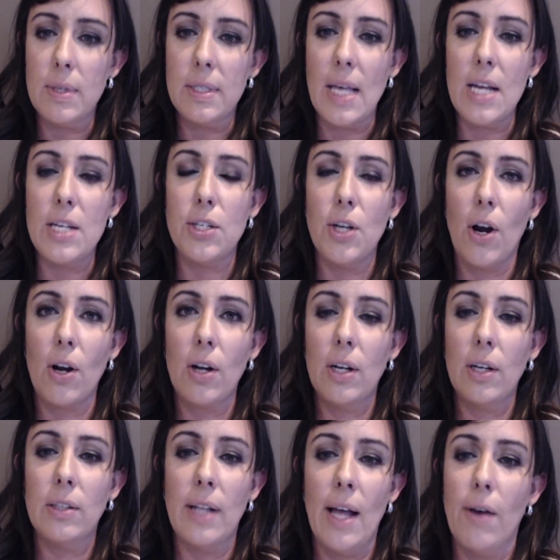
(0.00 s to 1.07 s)
that dark
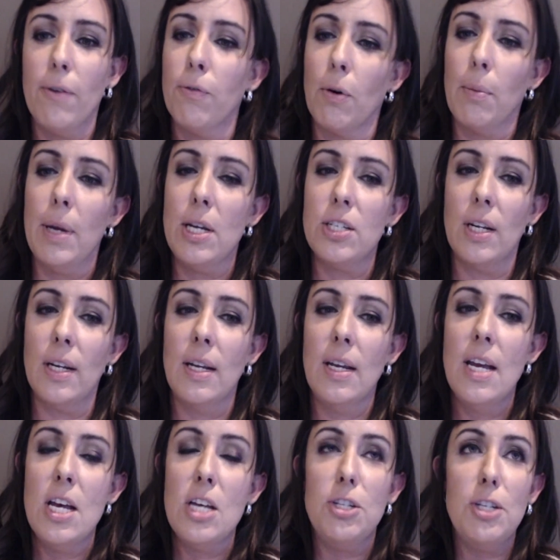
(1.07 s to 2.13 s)
cloud formation,
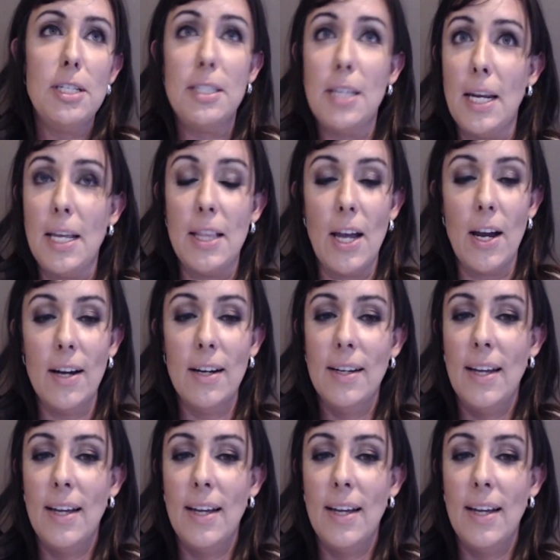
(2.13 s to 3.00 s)
just sitting there